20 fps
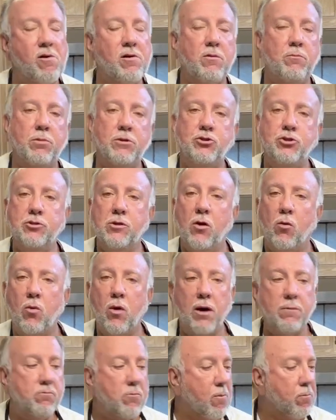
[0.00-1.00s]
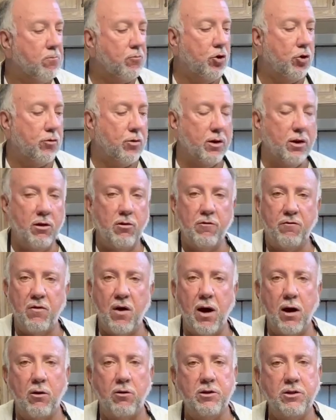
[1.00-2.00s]
But you know what? You could either
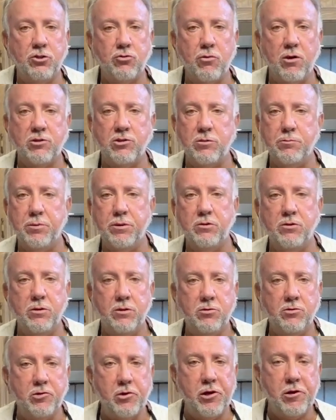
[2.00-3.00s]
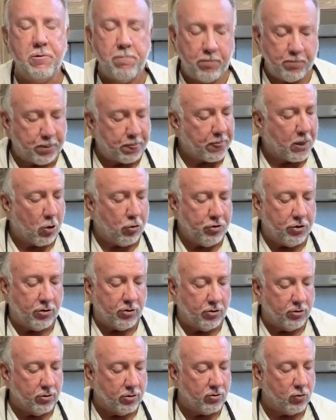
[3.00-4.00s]
follow his recipe to the T, or you
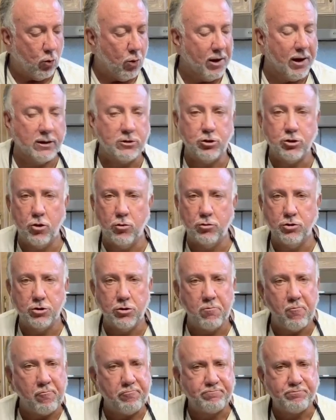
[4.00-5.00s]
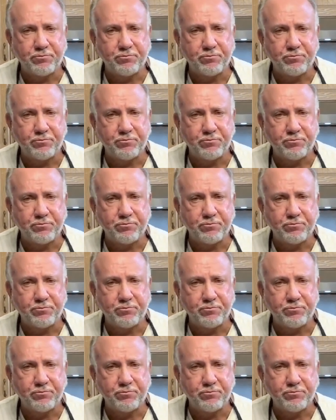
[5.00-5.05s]
can do it the way I showed you.